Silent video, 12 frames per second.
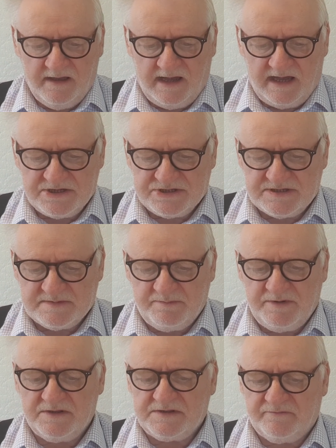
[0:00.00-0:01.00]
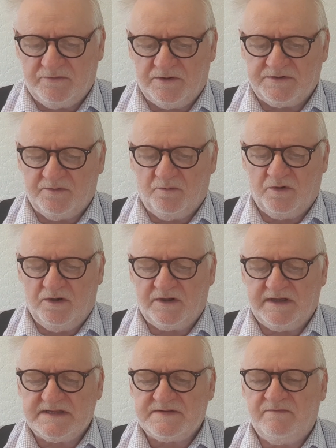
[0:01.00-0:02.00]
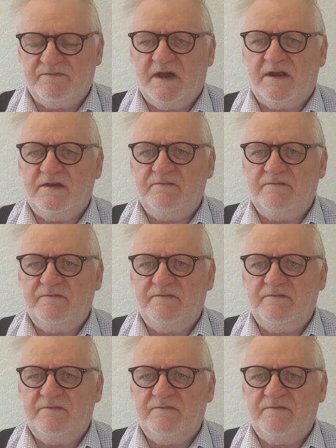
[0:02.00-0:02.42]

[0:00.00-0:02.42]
Ash is beautiful to work. It's very,